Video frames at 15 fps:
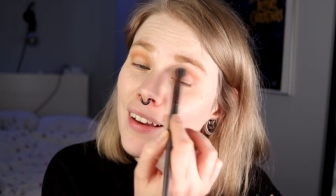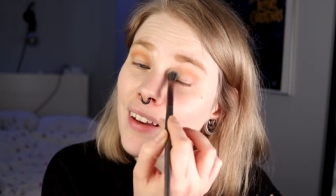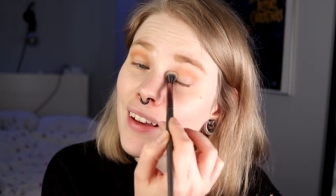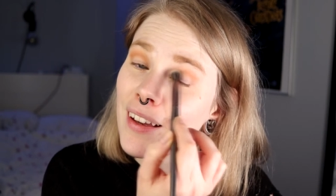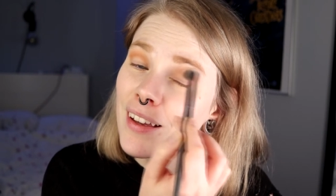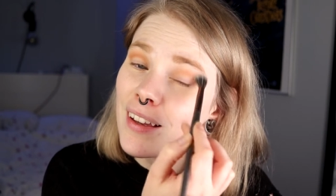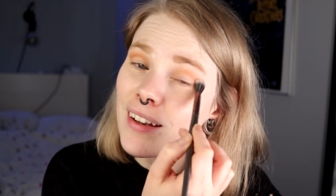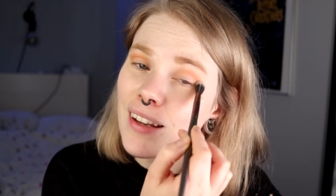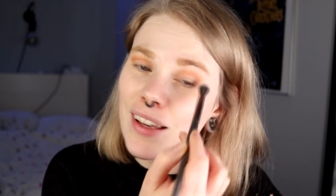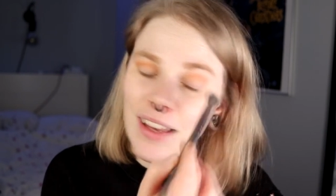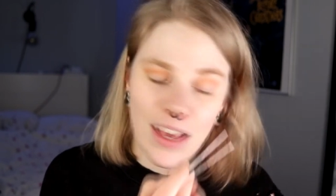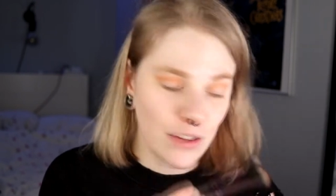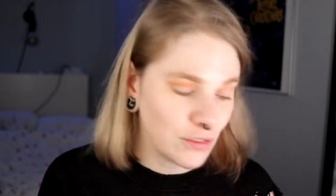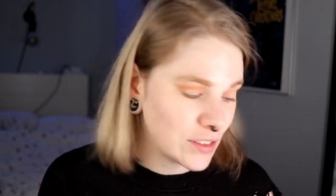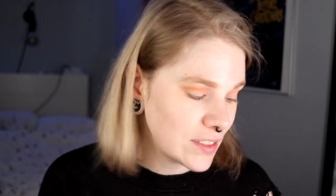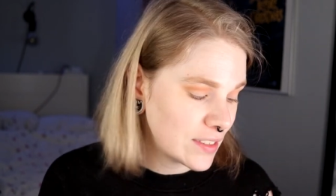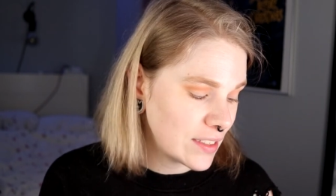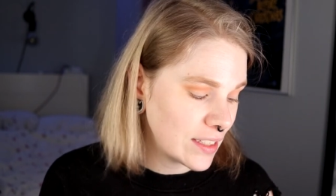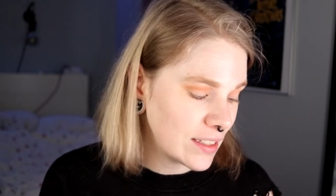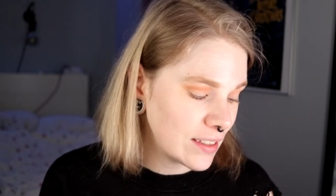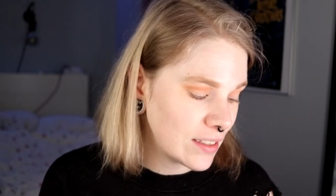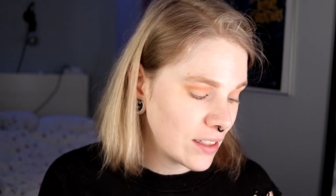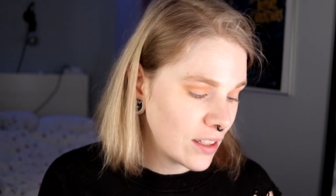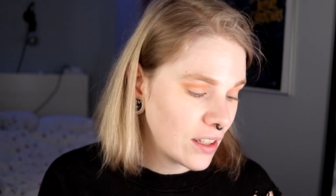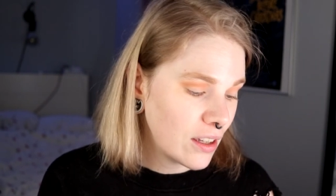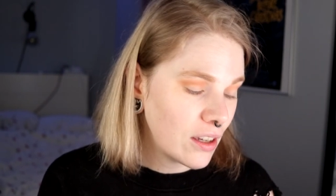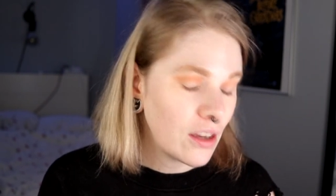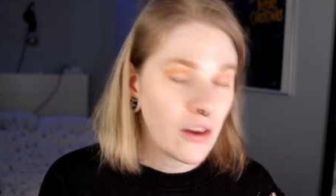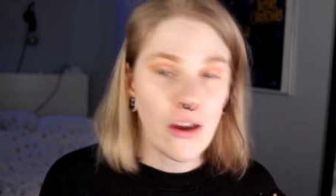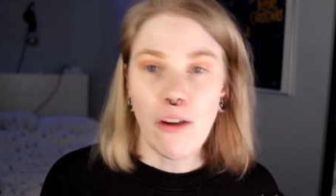And I haven't seen
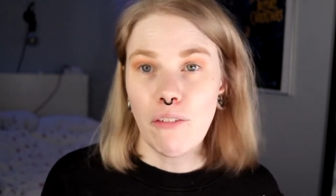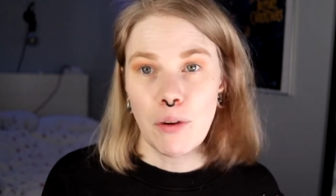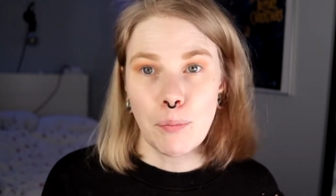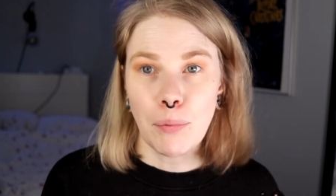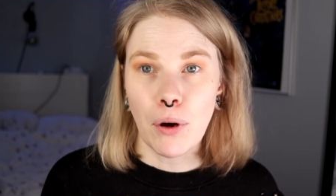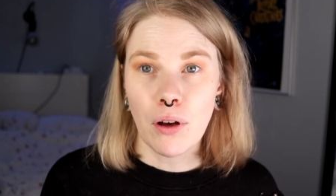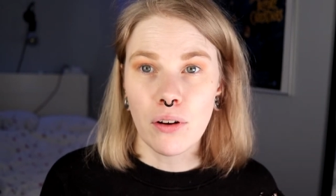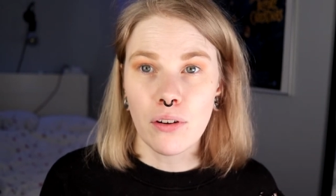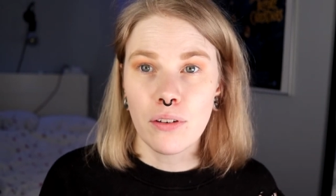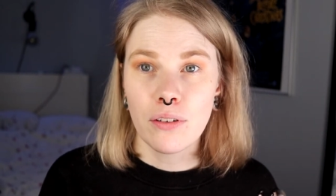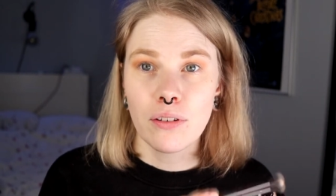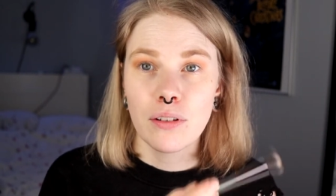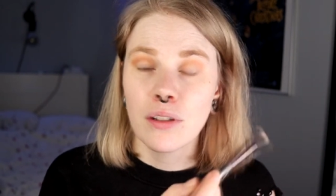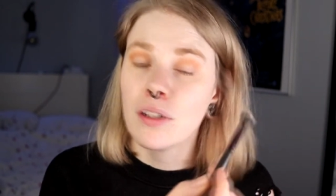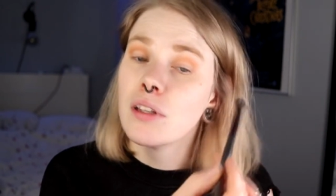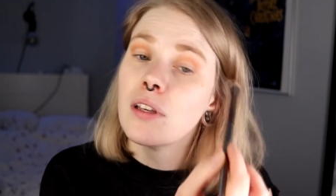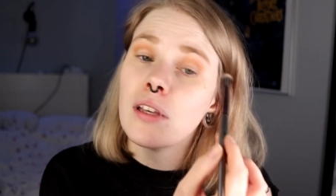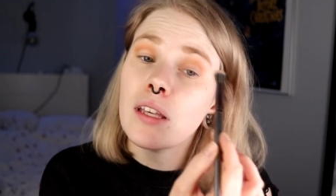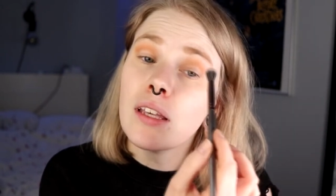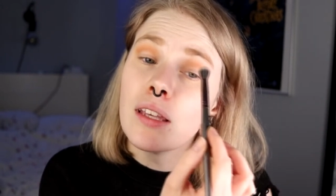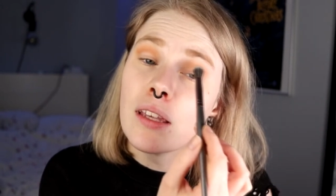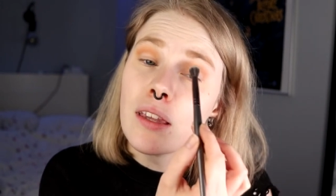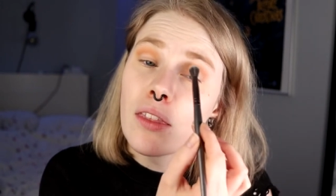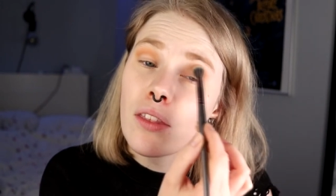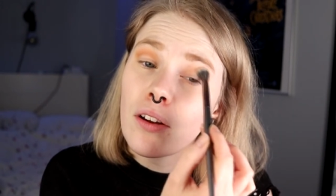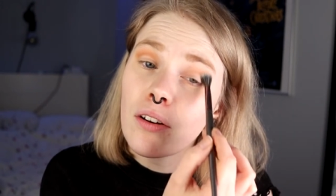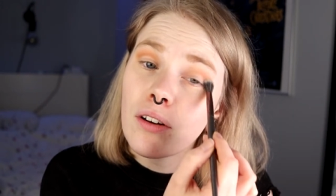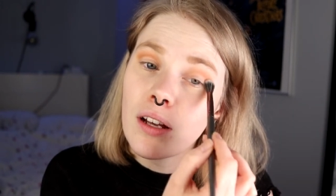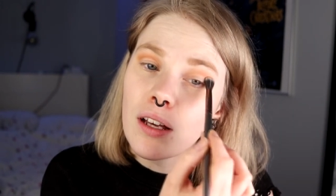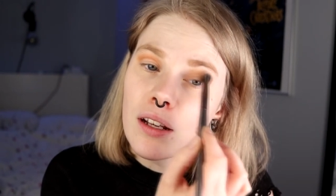Harry Potter
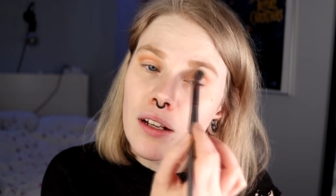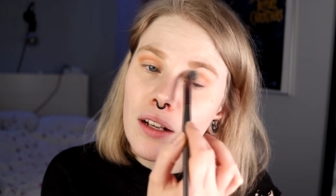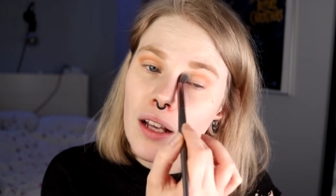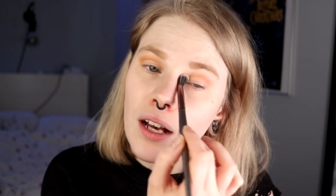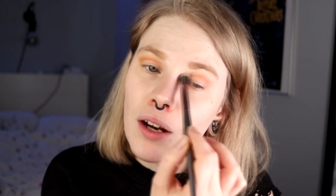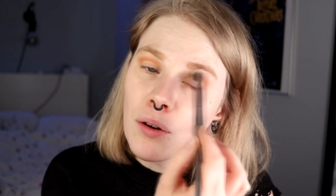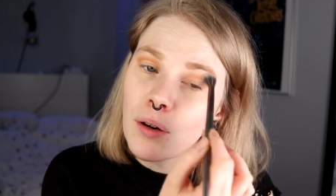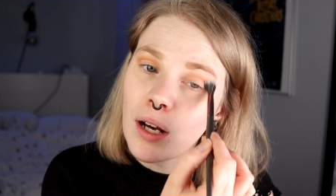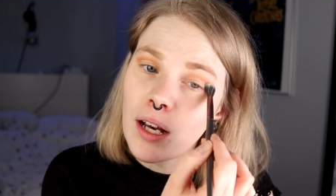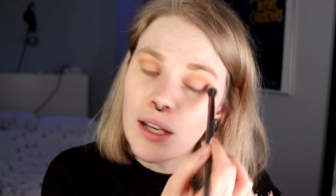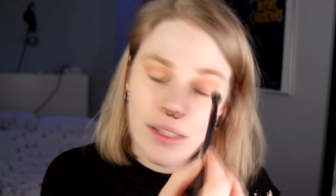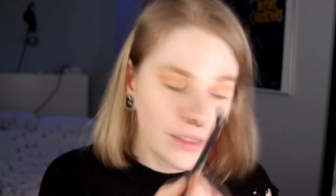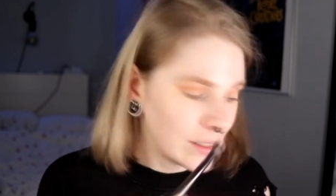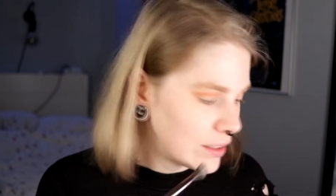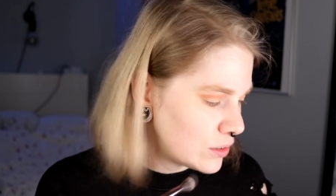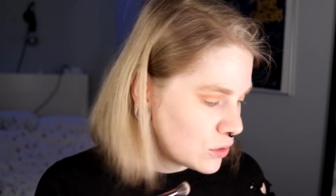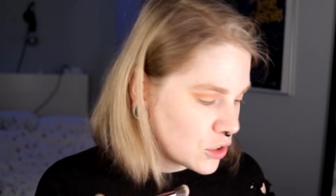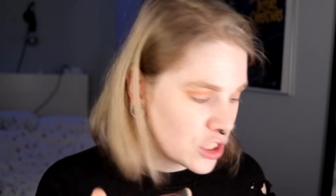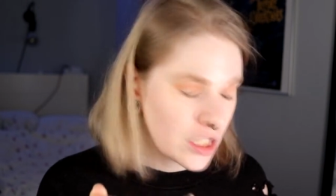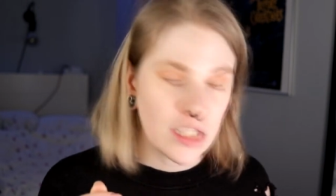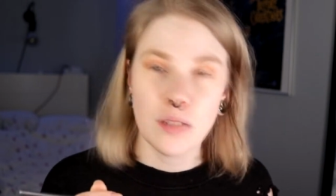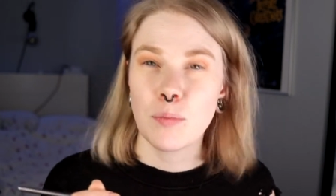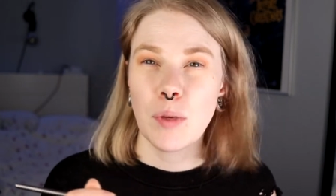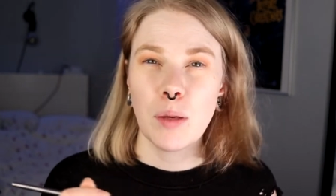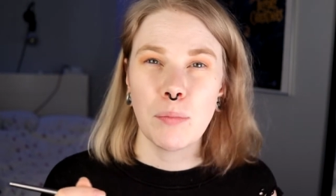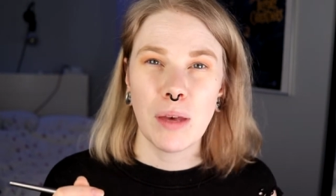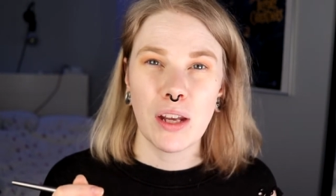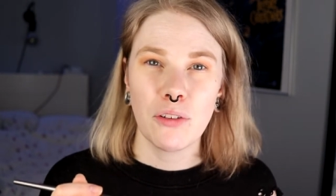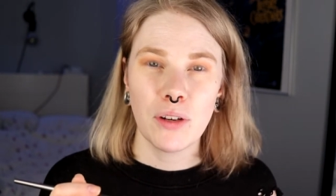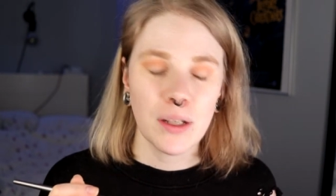either, and now I need to change my
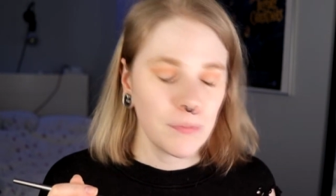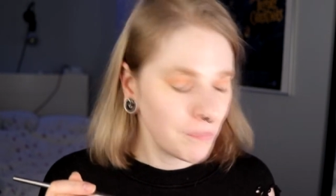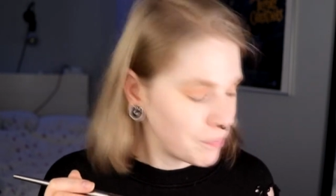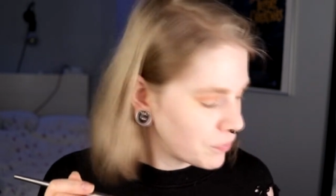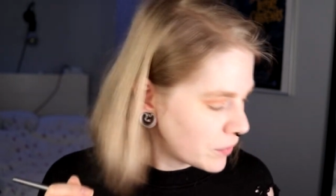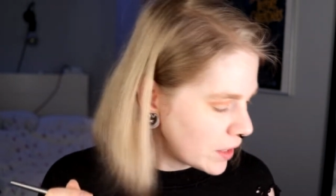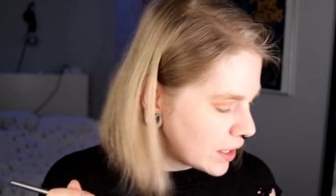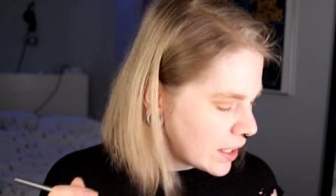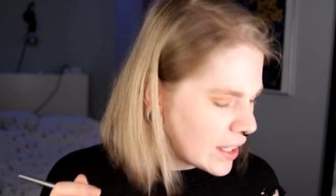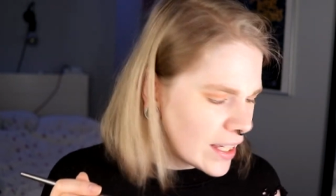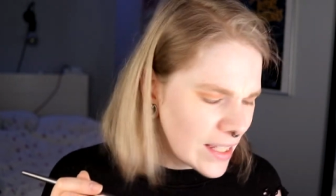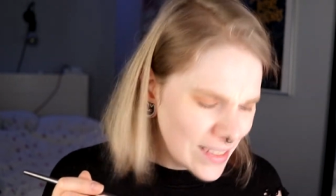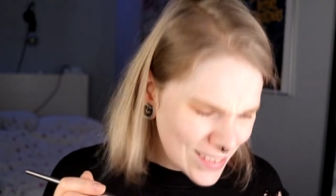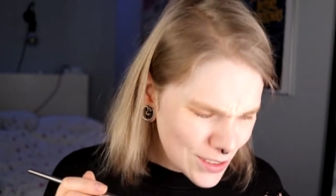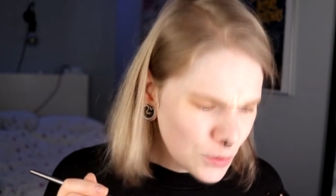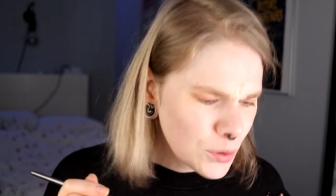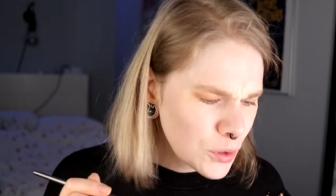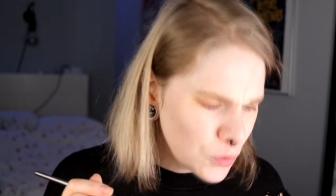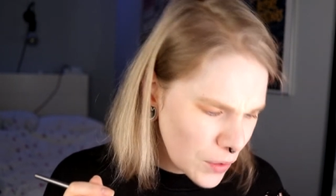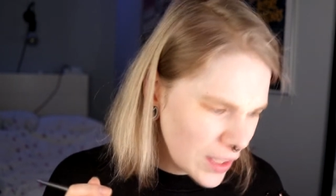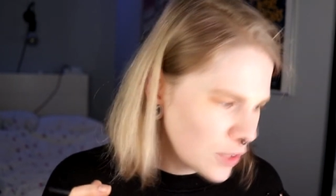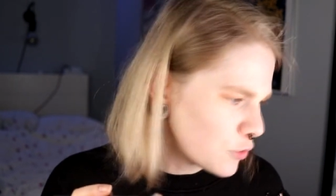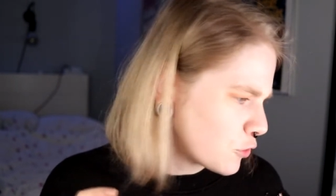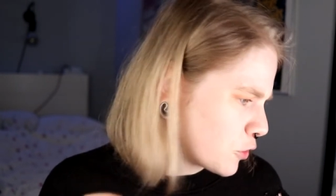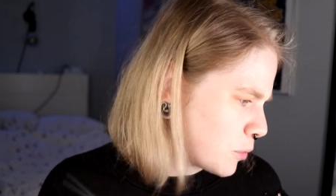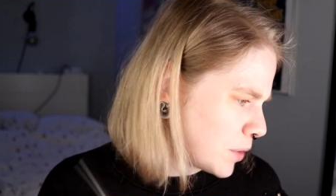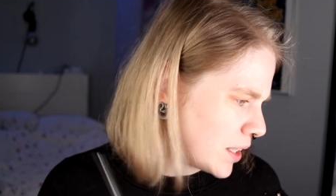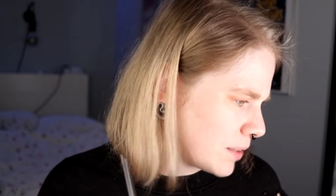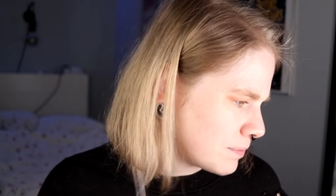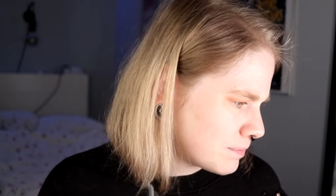battery. It's going great for
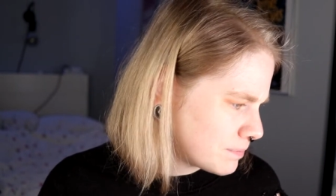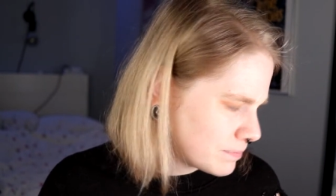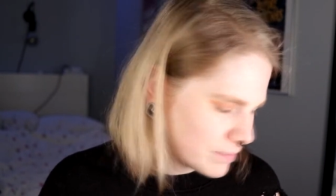me.